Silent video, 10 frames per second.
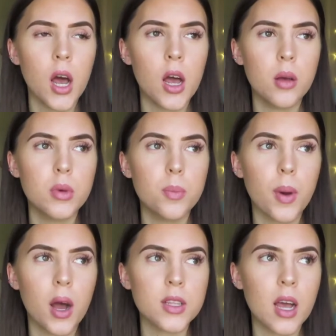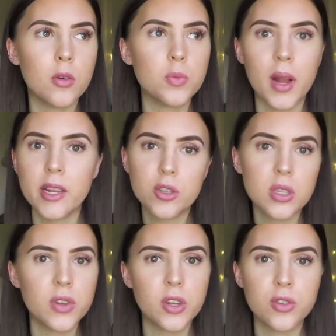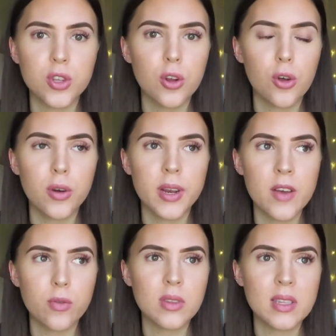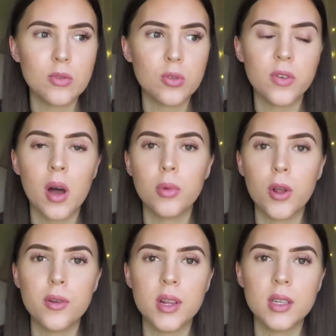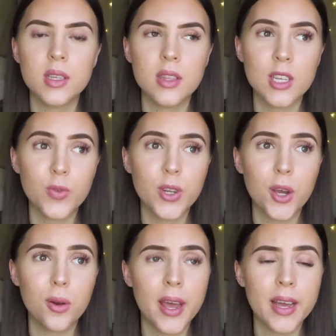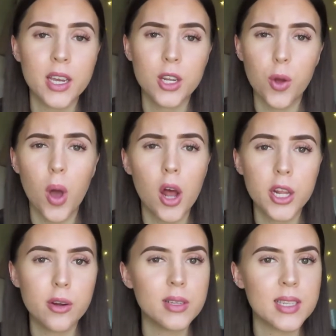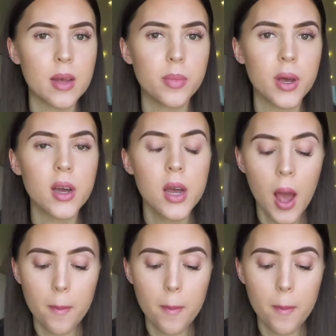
But I was planning to do this video for so long and everyone seems to have uploaded this video like, you know, earlier in December.